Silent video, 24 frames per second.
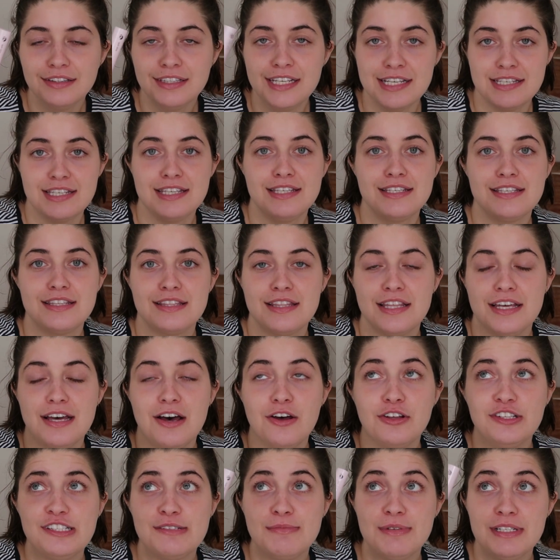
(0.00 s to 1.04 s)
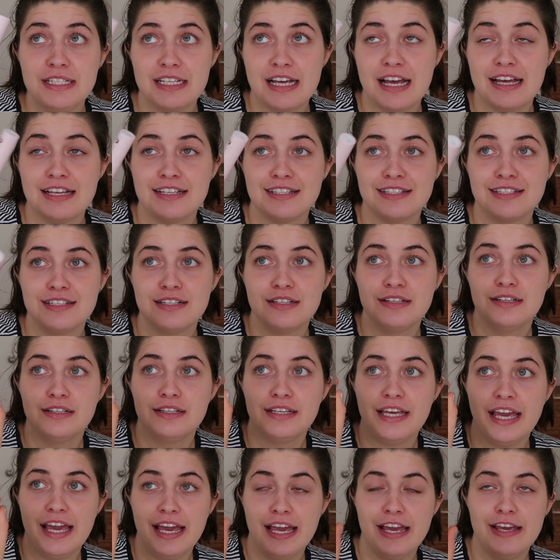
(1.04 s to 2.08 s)
this is the ultimate test
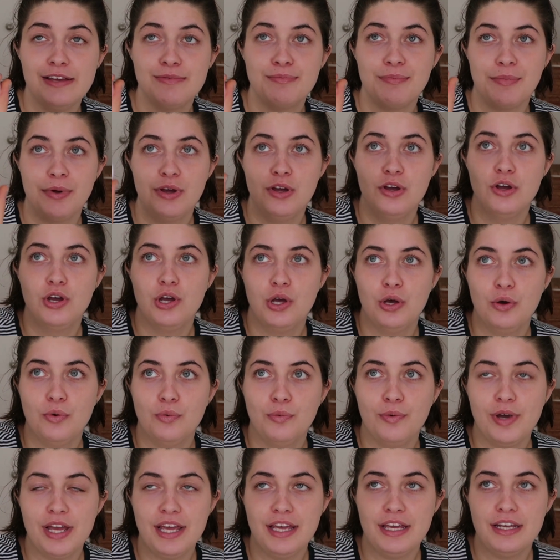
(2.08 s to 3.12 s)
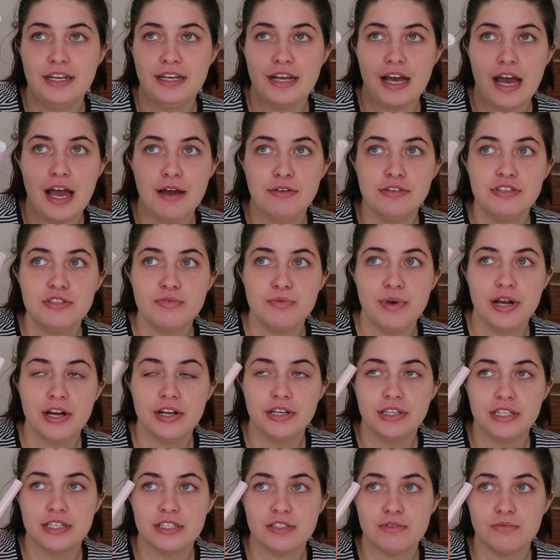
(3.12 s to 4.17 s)
came when I was
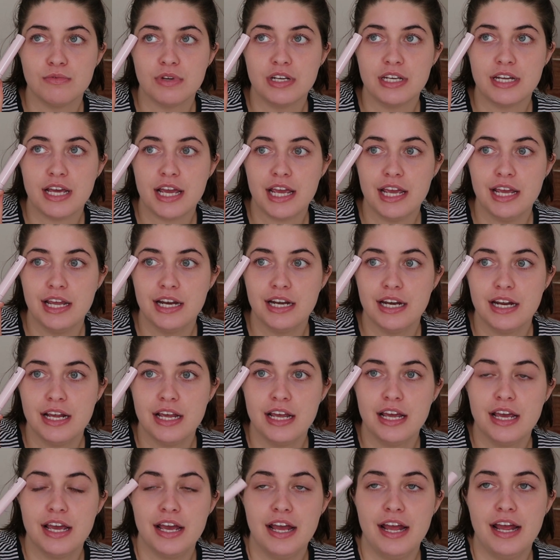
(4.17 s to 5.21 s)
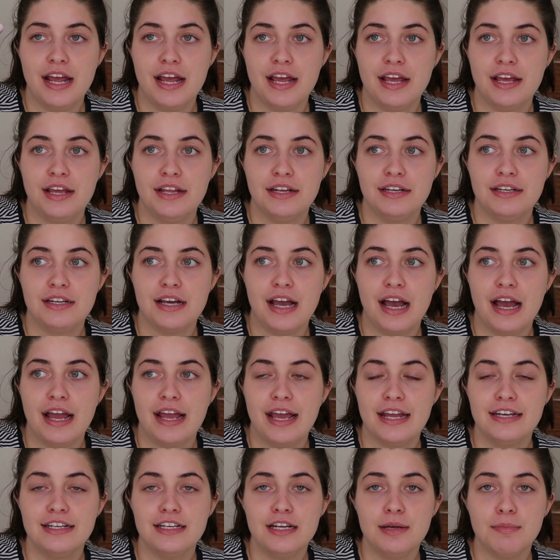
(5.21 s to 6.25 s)
wearing this one night, and I
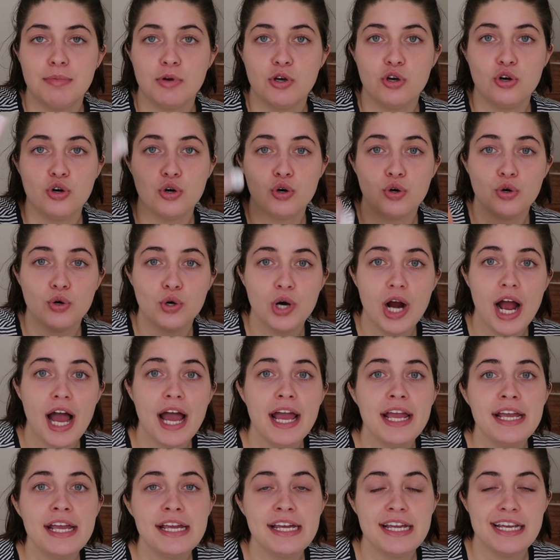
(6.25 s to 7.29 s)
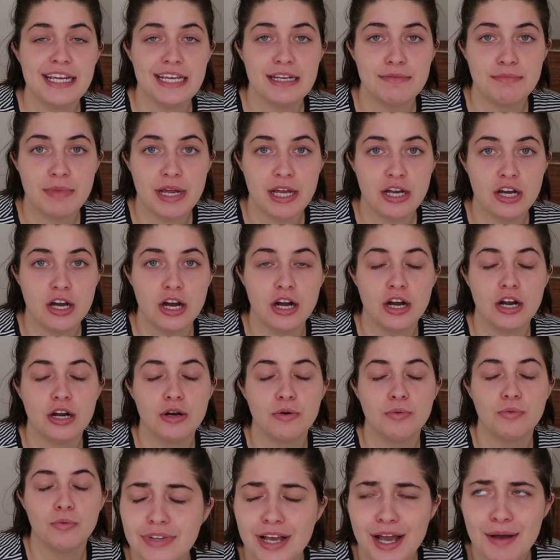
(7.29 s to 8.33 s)
ended up crying in my
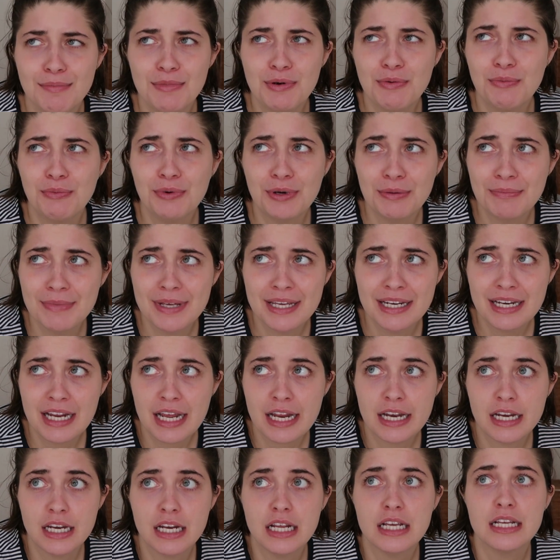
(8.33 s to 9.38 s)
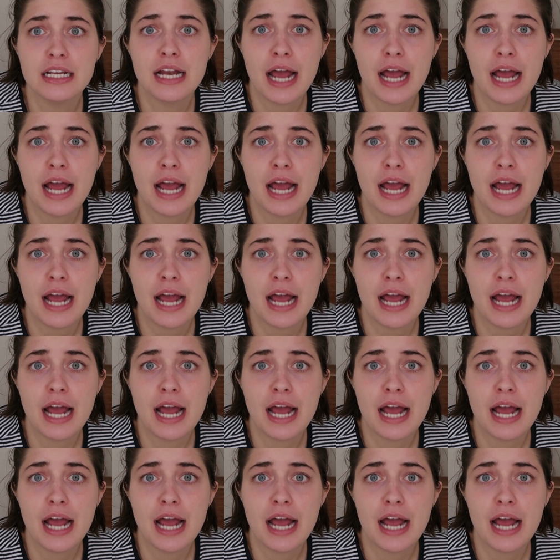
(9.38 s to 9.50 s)
car. I'm a woman and